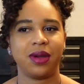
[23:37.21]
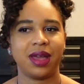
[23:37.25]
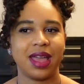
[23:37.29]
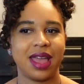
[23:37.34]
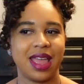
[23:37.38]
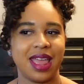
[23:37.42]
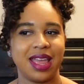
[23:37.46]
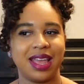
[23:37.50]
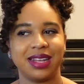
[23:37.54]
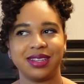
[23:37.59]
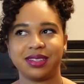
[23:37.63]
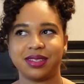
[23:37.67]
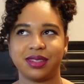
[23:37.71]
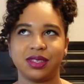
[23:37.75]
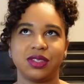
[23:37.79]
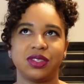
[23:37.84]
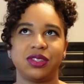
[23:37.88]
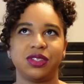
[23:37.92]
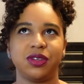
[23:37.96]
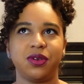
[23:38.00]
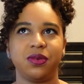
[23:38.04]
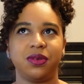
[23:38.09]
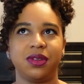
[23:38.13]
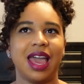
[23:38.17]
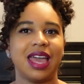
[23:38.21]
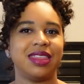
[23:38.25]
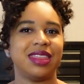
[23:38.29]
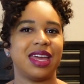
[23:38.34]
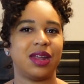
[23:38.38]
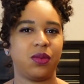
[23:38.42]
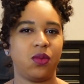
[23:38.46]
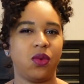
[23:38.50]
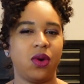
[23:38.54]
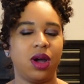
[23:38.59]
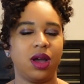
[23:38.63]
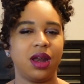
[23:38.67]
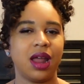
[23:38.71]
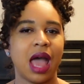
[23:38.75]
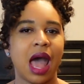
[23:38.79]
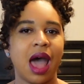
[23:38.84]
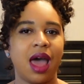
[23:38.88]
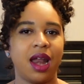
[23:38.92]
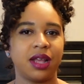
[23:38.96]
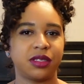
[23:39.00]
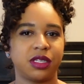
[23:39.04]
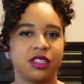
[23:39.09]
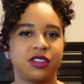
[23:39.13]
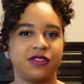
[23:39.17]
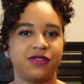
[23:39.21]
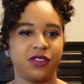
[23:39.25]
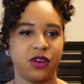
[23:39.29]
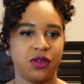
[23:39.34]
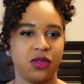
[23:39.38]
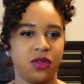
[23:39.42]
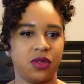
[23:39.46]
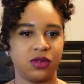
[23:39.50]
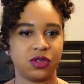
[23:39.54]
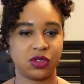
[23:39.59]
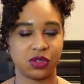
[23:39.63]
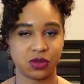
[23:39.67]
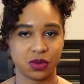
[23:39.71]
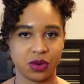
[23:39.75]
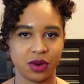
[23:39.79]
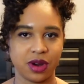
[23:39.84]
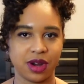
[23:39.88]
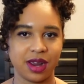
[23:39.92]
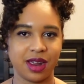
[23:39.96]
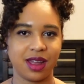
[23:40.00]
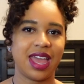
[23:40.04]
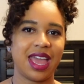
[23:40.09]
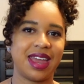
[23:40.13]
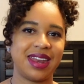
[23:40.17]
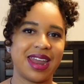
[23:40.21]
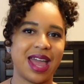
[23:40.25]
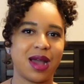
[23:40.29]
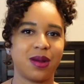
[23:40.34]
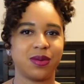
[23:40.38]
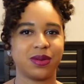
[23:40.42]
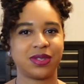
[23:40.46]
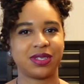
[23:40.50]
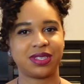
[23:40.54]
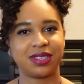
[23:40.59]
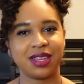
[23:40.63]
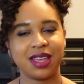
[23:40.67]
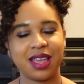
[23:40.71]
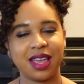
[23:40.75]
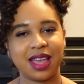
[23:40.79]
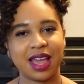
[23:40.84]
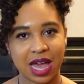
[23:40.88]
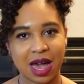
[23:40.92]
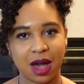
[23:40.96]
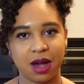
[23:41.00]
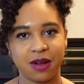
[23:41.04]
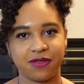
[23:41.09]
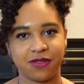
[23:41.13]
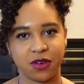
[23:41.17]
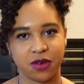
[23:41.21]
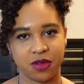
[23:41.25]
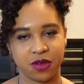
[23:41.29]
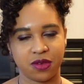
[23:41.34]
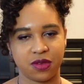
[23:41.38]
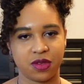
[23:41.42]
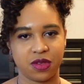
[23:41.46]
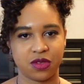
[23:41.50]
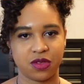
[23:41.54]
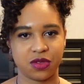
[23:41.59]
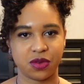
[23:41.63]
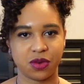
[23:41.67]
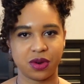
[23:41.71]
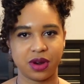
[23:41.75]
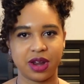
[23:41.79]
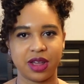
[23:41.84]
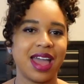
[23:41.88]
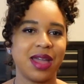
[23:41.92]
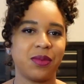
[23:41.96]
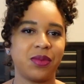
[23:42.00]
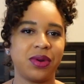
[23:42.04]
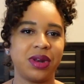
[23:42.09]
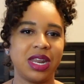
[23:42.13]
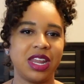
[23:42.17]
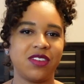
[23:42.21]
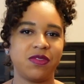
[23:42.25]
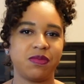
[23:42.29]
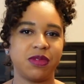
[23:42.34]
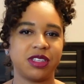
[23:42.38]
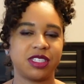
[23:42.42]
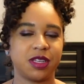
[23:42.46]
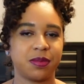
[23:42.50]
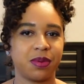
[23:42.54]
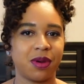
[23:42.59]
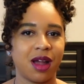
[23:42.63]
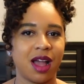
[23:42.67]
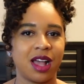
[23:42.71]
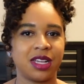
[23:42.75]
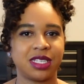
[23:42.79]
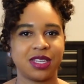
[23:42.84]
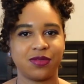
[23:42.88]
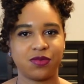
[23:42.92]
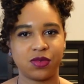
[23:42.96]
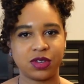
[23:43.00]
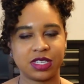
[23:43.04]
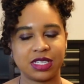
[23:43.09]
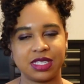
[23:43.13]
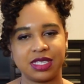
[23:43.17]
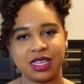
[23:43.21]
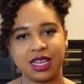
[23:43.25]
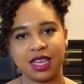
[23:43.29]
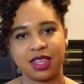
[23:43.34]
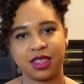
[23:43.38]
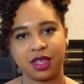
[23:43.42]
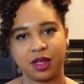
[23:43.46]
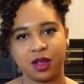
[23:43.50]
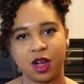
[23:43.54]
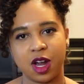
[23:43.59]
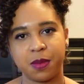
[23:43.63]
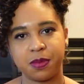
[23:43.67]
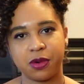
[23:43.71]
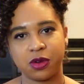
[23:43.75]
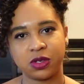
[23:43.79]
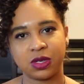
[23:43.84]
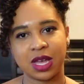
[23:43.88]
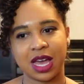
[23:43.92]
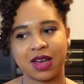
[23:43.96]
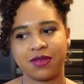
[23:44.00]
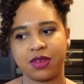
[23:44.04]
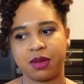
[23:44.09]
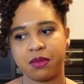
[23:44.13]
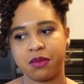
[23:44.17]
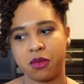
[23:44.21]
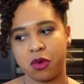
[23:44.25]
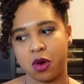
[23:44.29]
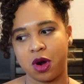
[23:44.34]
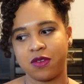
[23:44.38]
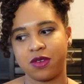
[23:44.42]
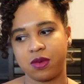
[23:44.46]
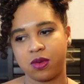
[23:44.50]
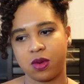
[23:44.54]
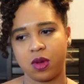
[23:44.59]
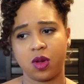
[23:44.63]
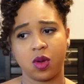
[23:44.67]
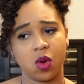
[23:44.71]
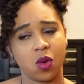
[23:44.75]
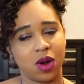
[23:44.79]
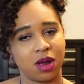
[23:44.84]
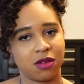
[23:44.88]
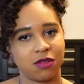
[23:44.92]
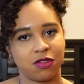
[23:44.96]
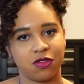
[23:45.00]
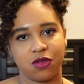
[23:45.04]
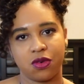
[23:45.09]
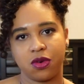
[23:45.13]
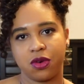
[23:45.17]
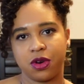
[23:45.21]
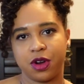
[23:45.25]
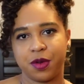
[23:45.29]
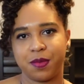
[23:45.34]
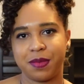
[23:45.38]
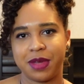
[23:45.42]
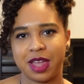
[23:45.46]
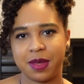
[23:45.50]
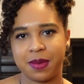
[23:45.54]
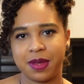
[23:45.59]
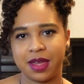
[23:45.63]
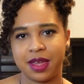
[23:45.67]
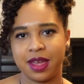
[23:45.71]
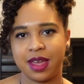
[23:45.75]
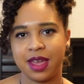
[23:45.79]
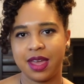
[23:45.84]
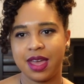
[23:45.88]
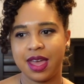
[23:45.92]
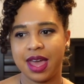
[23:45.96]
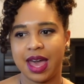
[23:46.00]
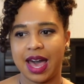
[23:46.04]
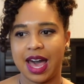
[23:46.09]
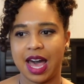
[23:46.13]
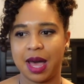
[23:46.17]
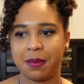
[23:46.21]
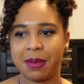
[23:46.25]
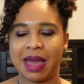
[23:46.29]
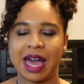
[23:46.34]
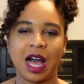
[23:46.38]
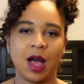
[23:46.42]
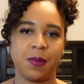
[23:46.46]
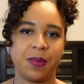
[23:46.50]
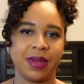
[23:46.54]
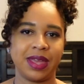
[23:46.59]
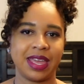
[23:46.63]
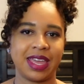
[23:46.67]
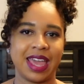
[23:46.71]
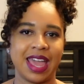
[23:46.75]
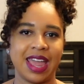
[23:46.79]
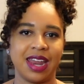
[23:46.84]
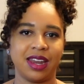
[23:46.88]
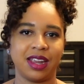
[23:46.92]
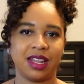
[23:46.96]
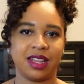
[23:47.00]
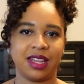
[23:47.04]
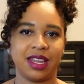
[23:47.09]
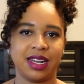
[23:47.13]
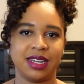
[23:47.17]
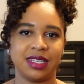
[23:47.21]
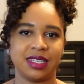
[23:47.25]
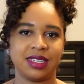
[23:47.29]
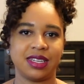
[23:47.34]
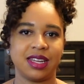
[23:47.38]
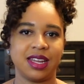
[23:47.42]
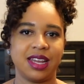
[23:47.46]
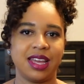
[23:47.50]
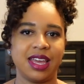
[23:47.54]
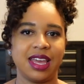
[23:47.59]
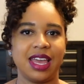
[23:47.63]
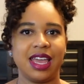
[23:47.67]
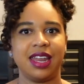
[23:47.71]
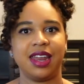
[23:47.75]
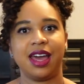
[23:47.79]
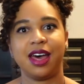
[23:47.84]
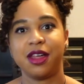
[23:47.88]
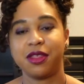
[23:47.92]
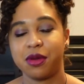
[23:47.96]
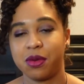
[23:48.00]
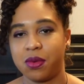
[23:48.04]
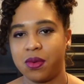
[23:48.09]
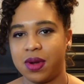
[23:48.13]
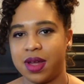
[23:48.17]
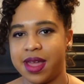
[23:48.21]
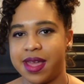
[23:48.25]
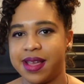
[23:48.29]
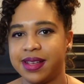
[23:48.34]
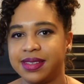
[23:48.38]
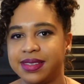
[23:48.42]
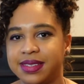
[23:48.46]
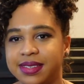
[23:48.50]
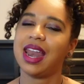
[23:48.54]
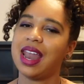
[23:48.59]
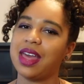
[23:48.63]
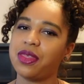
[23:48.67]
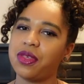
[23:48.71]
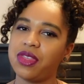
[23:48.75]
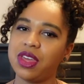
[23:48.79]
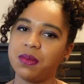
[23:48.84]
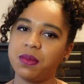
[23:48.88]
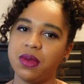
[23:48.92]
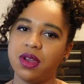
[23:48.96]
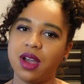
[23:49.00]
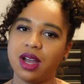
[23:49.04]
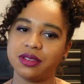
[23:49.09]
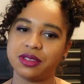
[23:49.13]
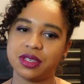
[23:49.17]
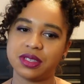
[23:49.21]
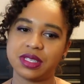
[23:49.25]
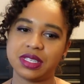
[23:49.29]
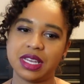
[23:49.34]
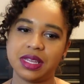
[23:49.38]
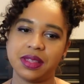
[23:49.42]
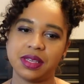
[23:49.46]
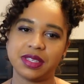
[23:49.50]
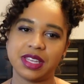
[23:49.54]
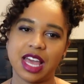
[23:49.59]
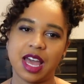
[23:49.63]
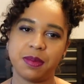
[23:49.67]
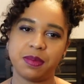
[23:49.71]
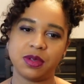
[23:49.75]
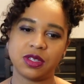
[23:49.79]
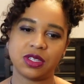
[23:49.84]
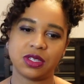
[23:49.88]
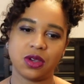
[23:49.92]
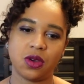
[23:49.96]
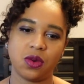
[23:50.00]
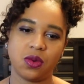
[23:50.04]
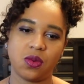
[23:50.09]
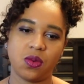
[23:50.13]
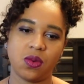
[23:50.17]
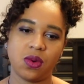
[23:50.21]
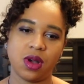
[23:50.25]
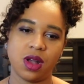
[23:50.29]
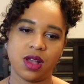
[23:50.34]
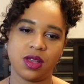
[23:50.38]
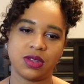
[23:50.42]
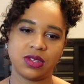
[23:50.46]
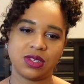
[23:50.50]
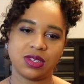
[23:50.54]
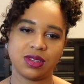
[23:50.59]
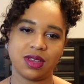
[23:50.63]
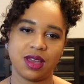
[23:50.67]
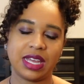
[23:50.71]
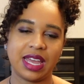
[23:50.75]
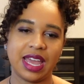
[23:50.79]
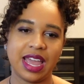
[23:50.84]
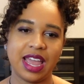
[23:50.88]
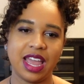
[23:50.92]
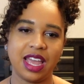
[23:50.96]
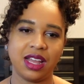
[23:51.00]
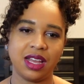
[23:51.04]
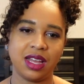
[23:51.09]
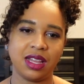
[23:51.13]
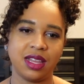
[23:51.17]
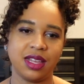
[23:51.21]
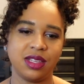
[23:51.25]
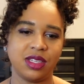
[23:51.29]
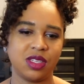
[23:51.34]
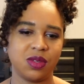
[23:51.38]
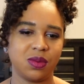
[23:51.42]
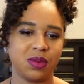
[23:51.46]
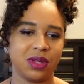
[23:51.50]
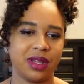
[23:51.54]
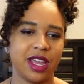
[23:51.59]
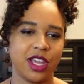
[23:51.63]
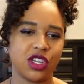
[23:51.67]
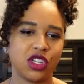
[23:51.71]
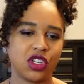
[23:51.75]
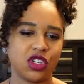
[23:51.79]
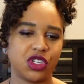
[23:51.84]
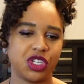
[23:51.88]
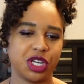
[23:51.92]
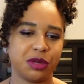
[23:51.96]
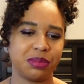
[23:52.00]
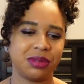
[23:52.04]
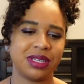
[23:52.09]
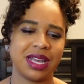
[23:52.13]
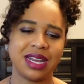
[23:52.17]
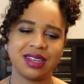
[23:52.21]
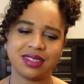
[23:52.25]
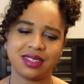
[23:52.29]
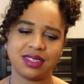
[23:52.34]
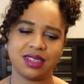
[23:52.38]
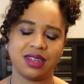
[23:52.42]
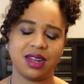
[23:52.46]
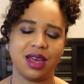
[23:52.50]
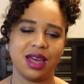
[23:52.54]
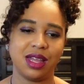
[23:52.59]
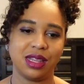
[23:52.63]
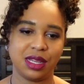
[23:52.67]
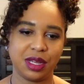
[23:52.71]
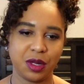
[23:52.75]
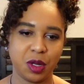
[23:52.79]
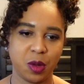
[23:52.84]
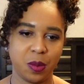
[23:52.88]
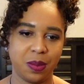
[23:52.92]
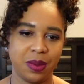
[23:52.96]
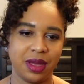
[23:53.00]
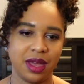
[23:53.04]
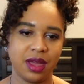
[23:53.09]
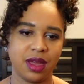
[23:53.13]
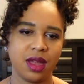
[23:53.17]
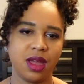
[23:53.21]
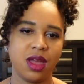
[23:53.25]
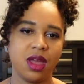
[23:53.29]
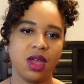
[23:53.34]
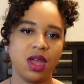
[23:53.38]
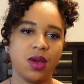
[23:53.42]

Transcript: okay, he gets the suit, and then what? How does this further the story? And now we're seeing how it furthers the story. I wouldn't even be surprised if we see the LARPers having more of a role going forward, maybe um, helping Kate and Clint in other ways. Another thing we got to see in this episode was Kate and Clint's relationship tested a little bit.